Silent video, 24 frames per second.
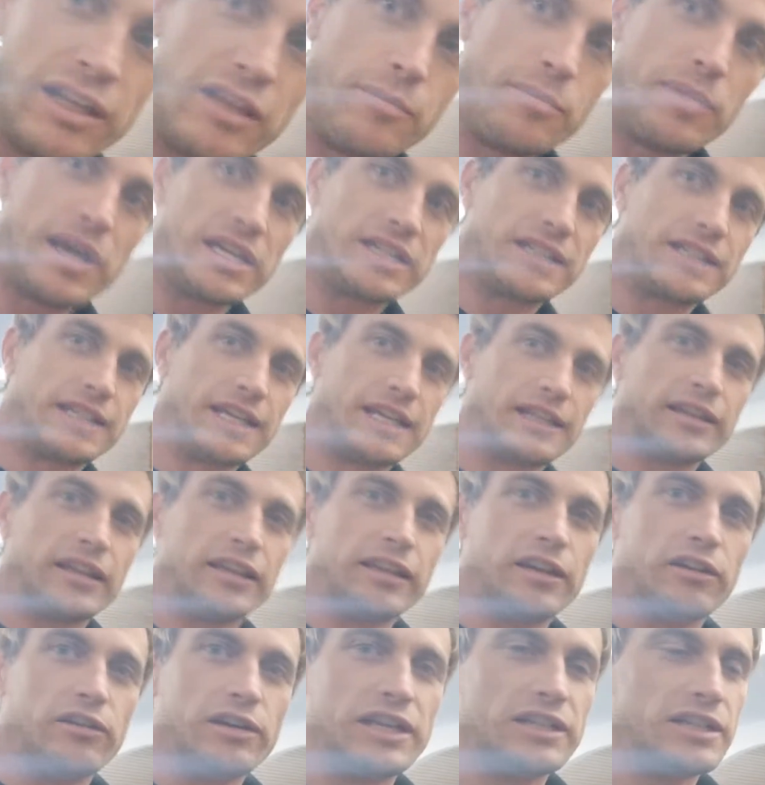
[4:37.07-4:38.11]
the best thing that
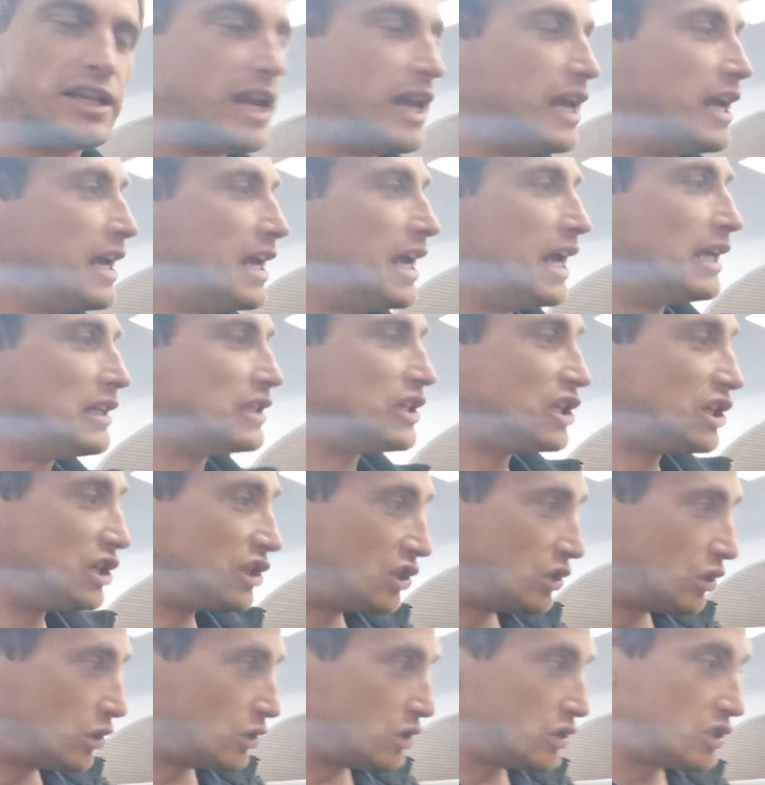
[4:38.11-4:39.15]
there is. It's
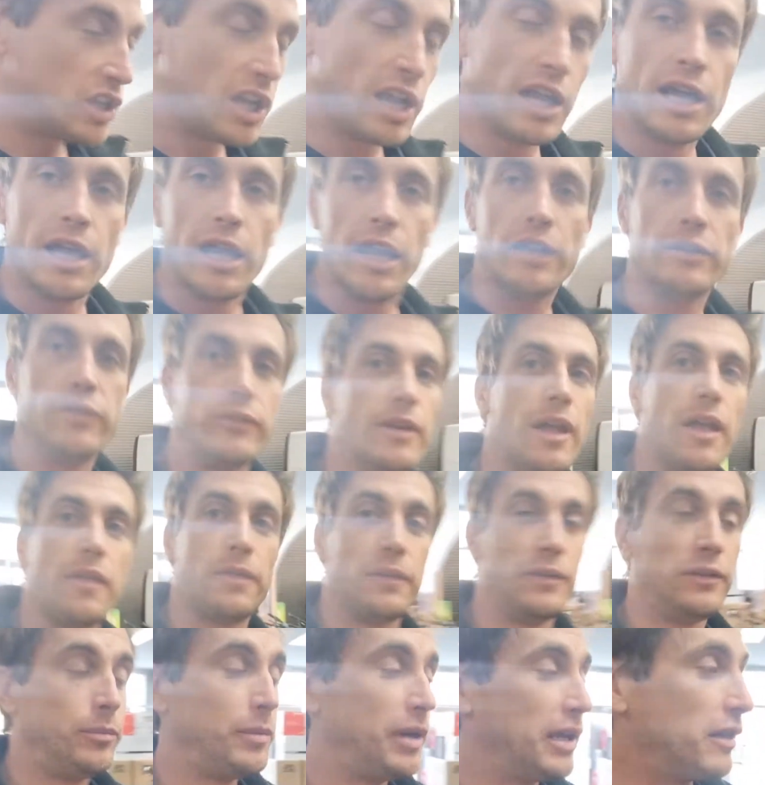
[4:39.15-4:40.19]
huge. There's
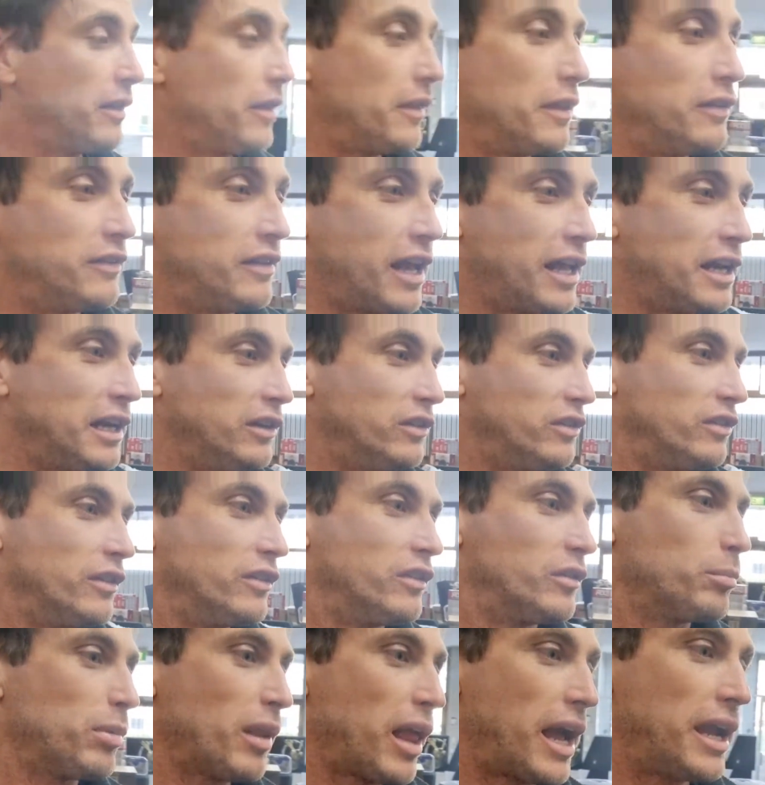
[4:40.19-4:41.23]
nothing's bigger than the 10-inch
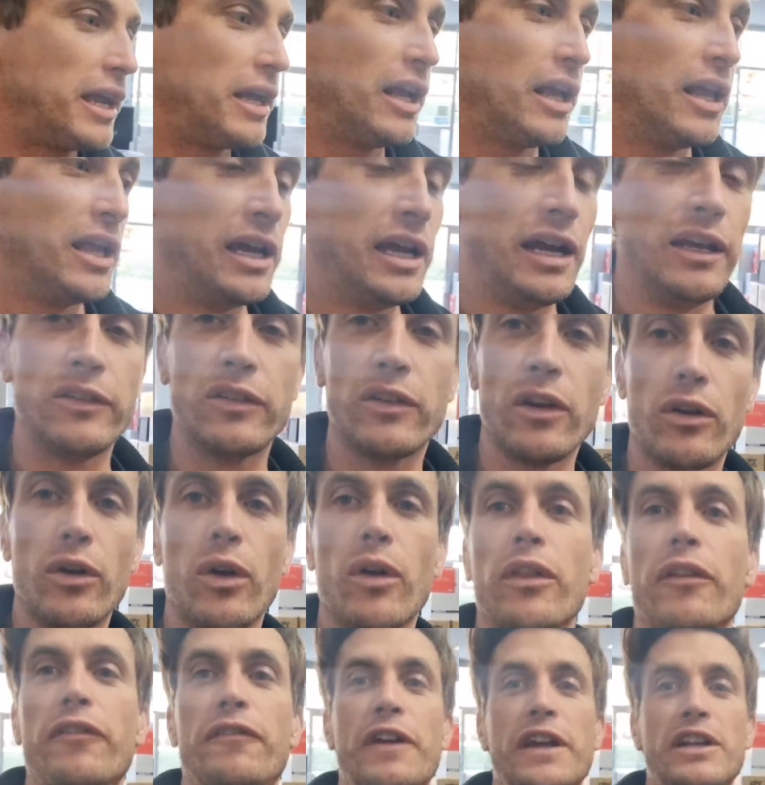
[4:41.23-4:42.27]
display. It's got all
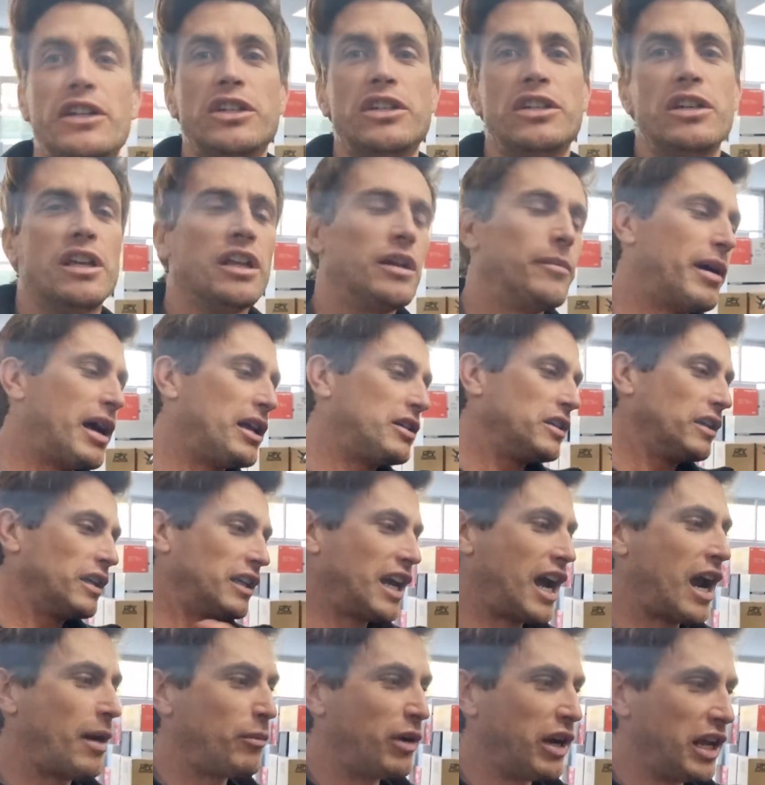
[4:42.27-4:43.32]
the features you can imagine.
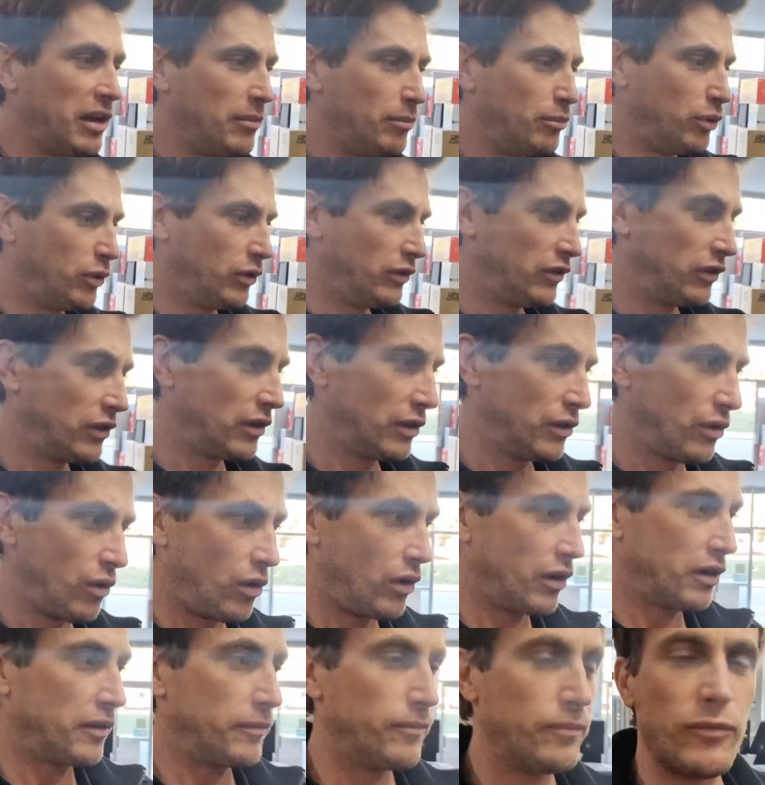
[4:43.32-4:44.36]
Camera inputs
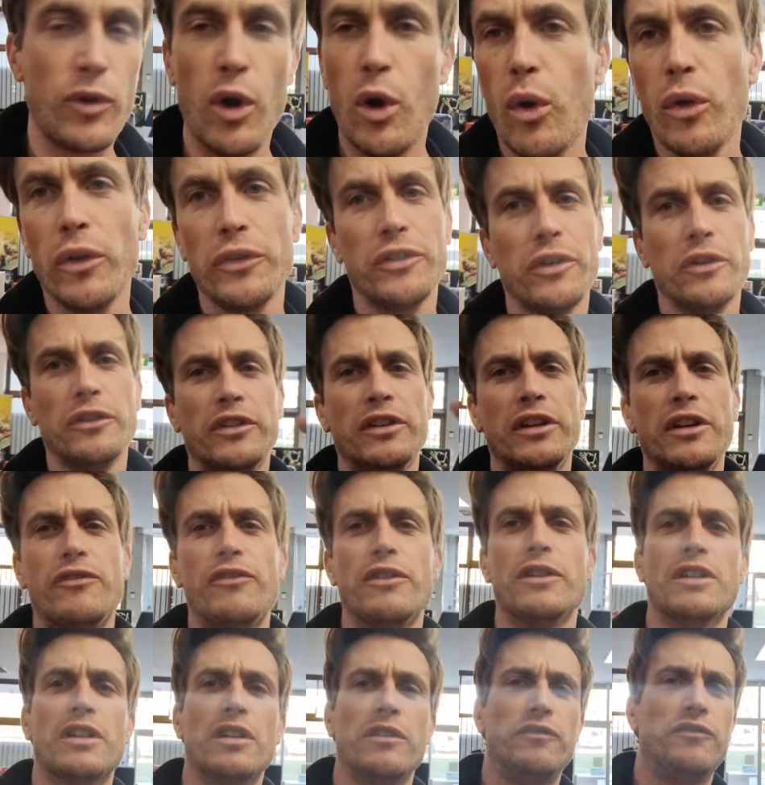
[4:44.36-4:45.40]
galore, all sorts of
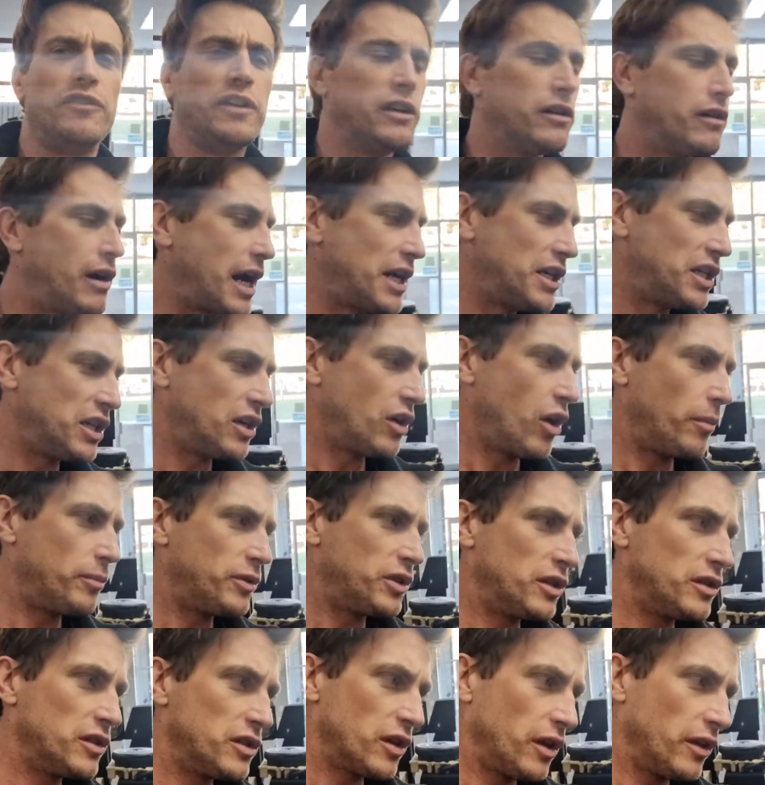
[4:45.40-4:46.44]
different configuration
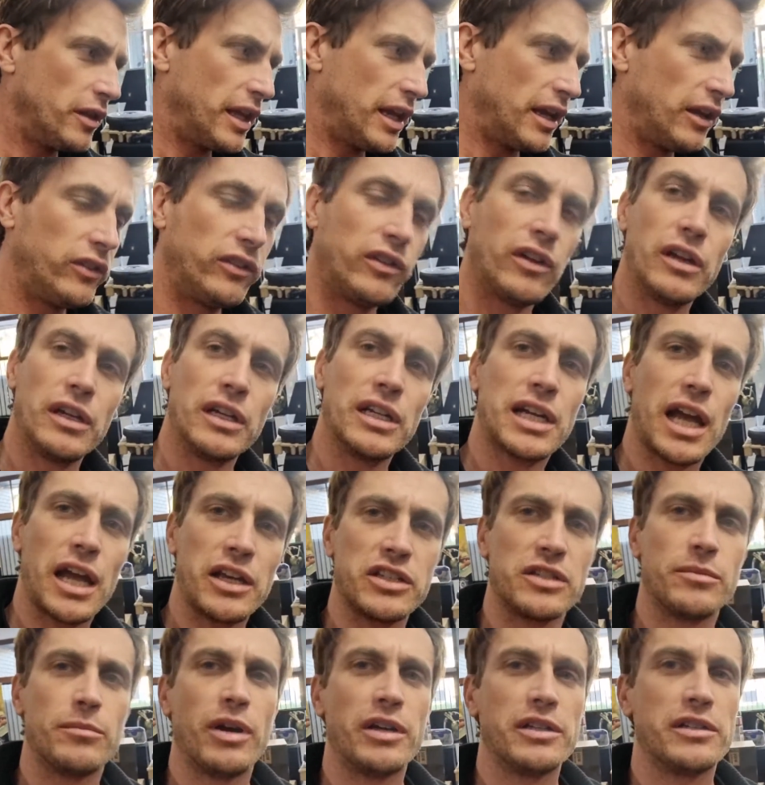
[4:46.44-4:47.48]
options on there, so you can
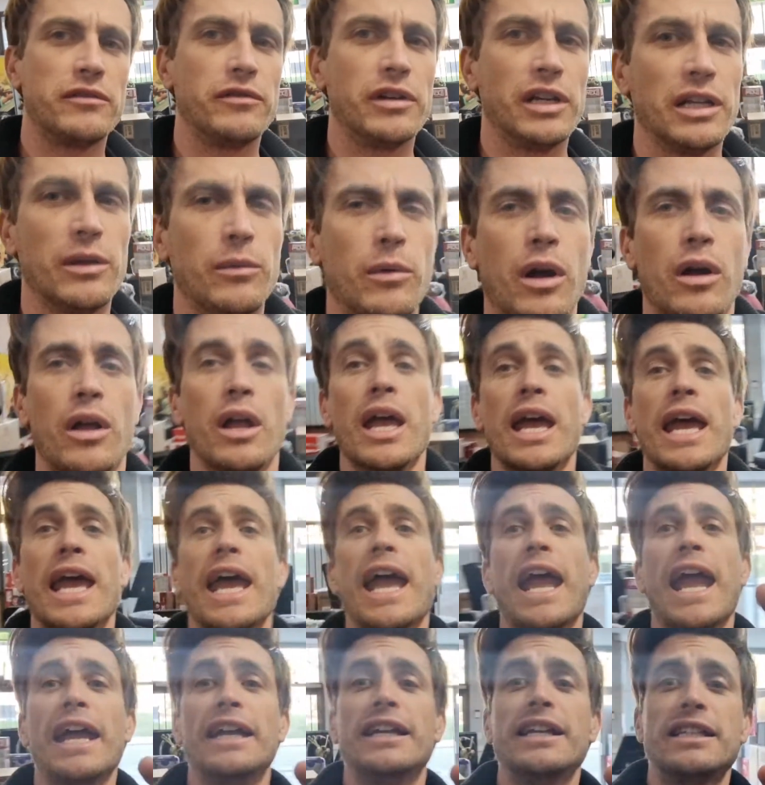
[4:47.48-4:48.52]
customize it really well.
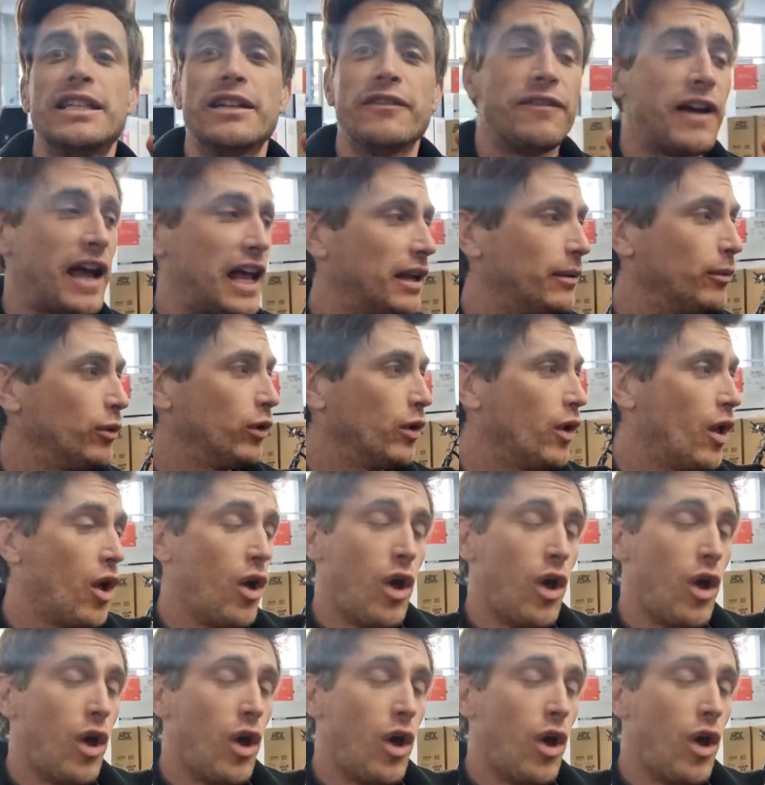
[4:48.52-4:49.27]
And it's available